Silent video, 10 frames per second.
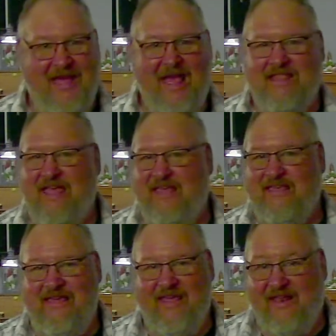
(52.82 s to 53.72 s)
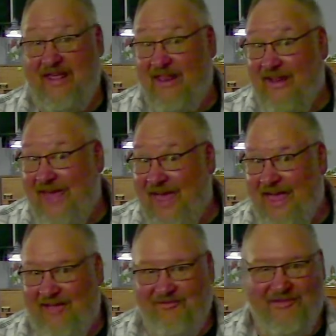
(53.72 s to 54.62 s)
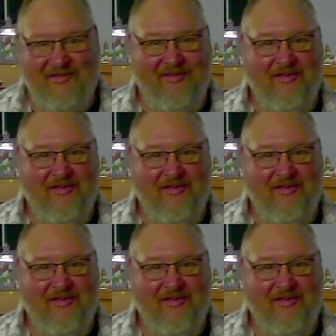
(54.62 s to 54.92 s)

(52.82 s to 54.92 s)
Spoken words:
It doesn't get any love.